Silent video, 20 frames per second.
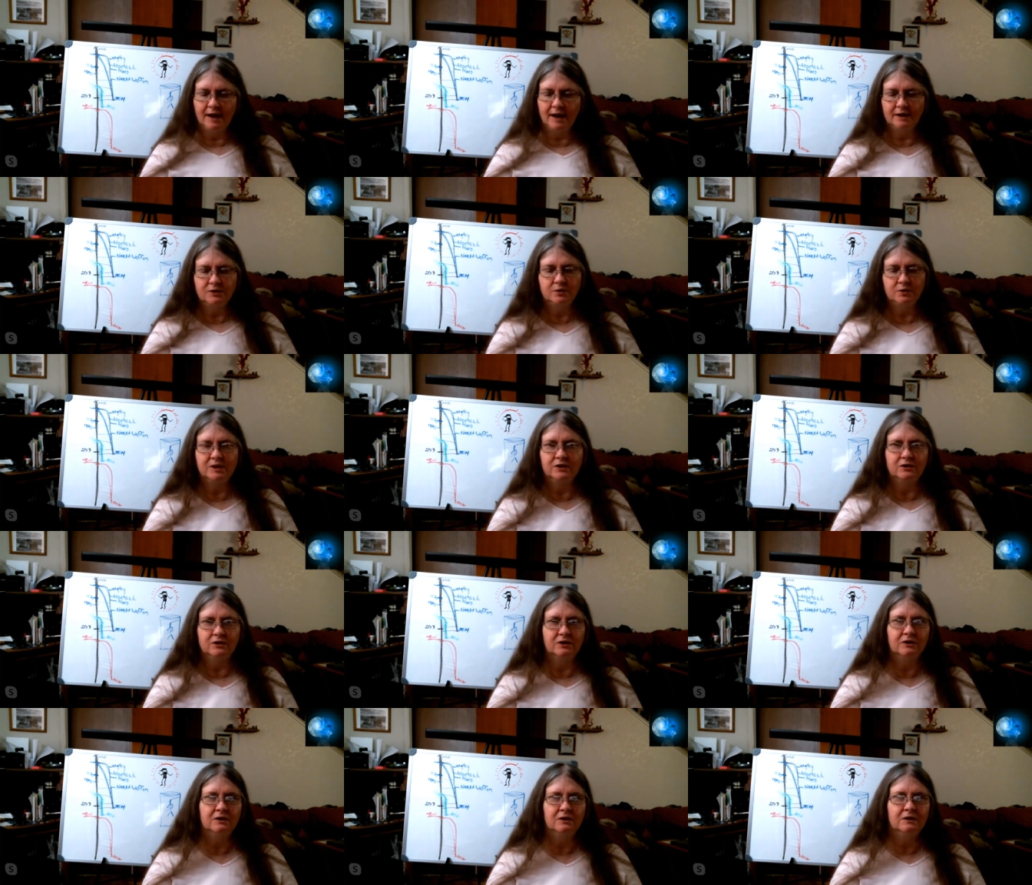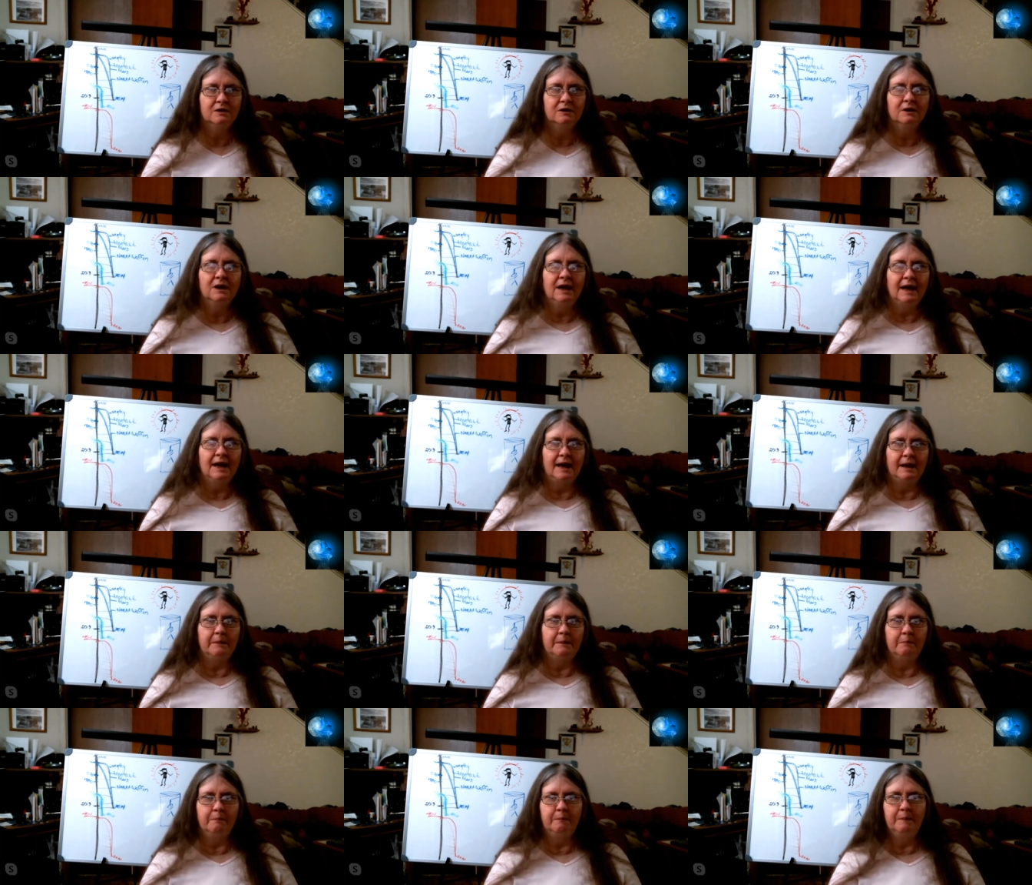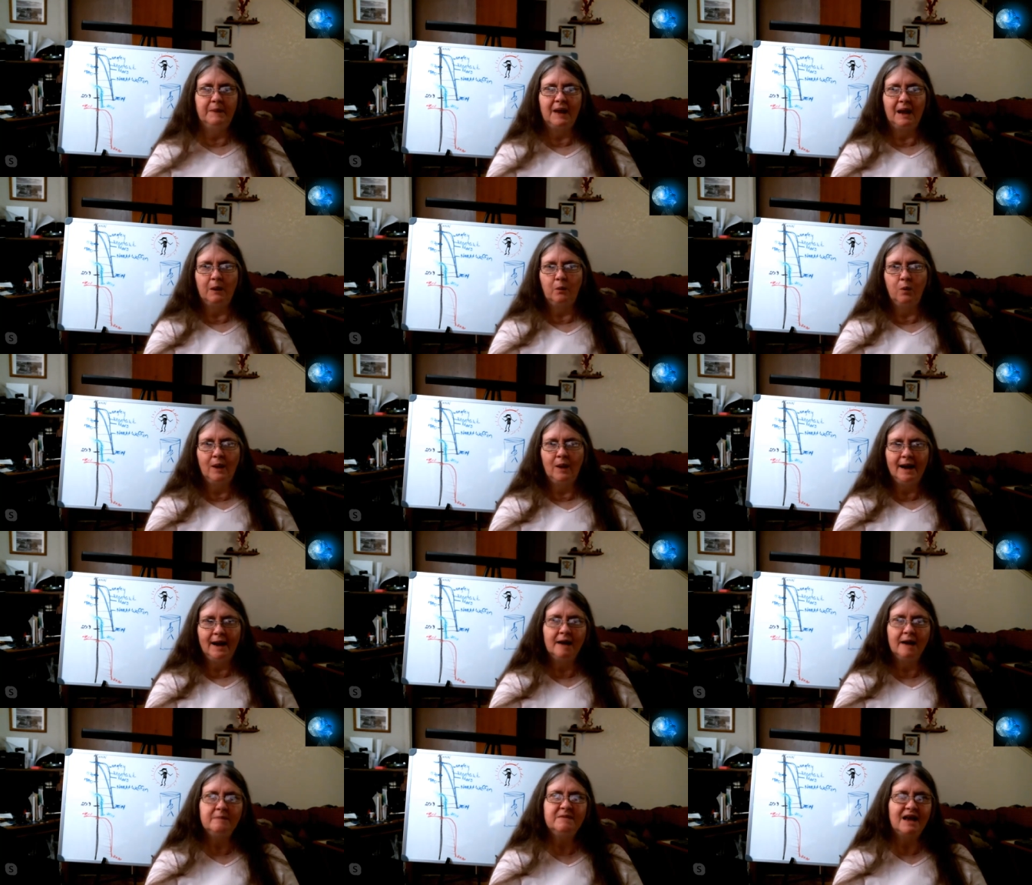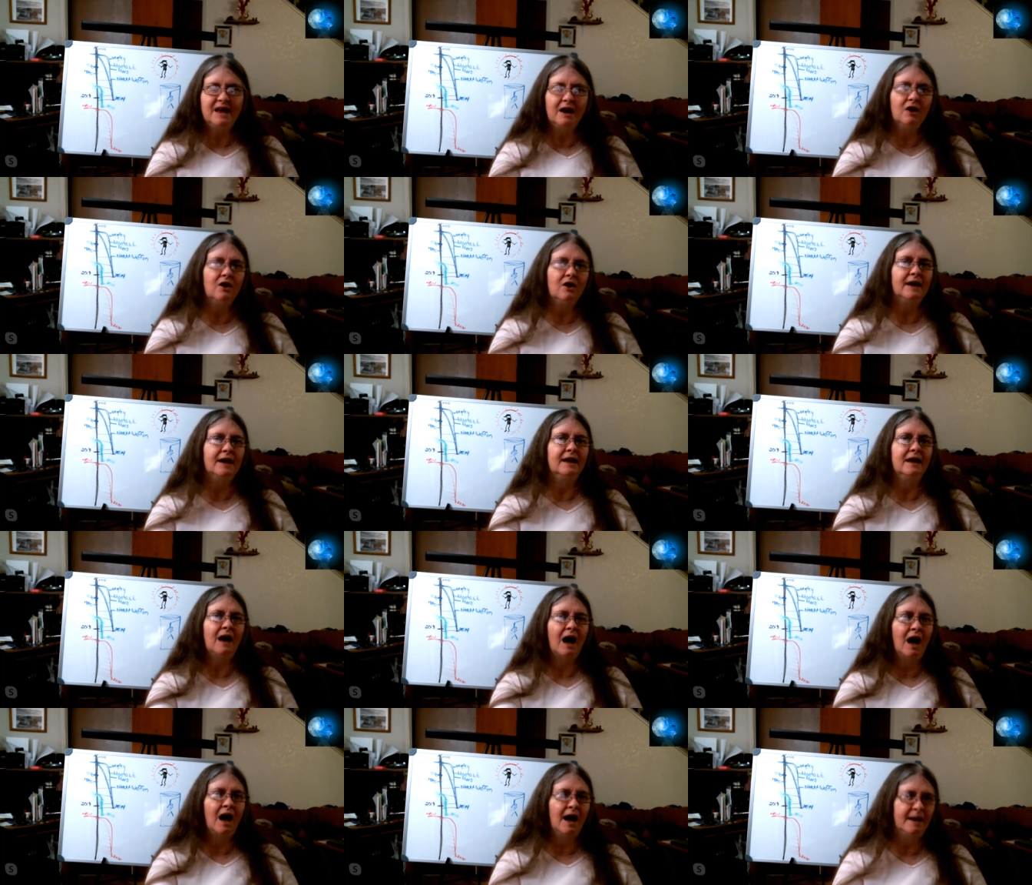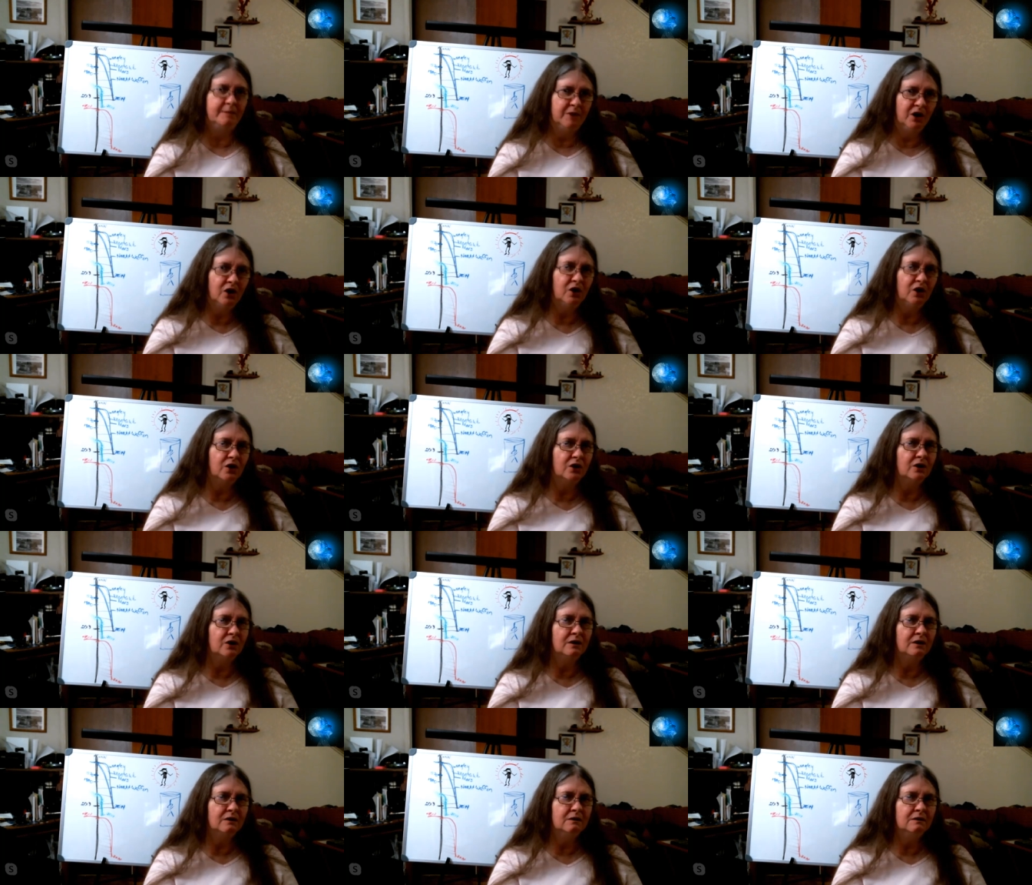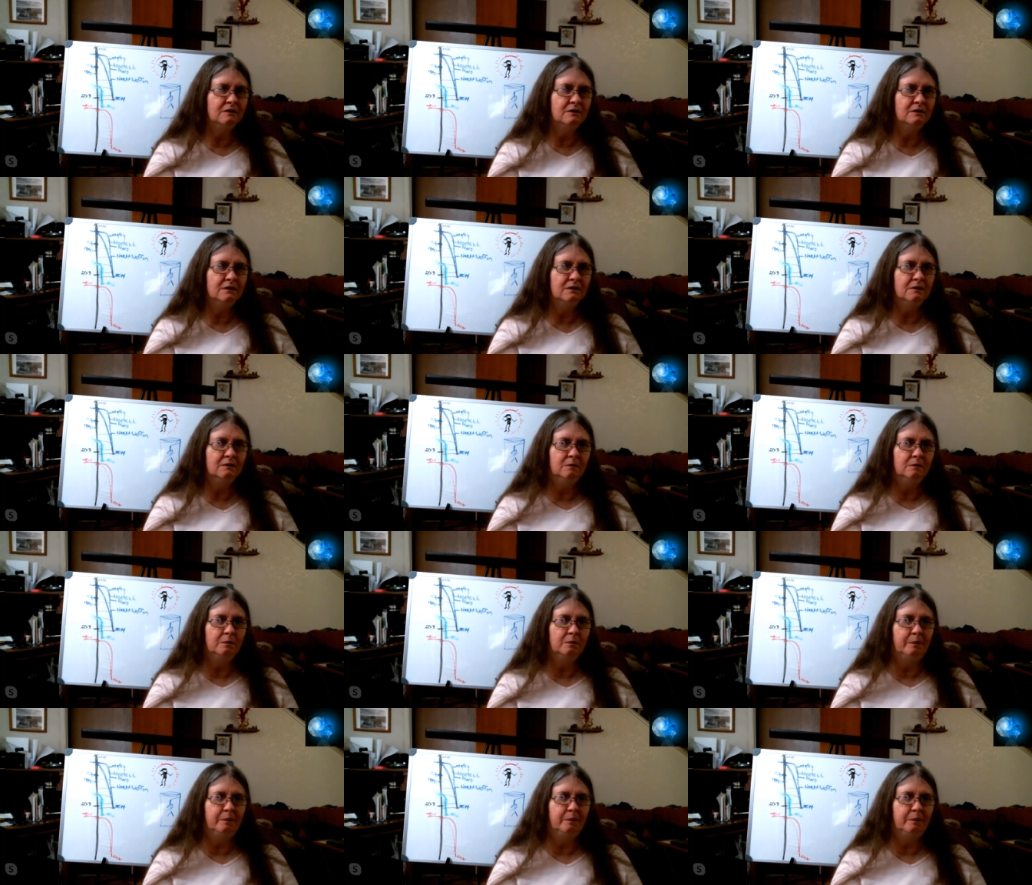to interact with her. When I'm there, I'm her,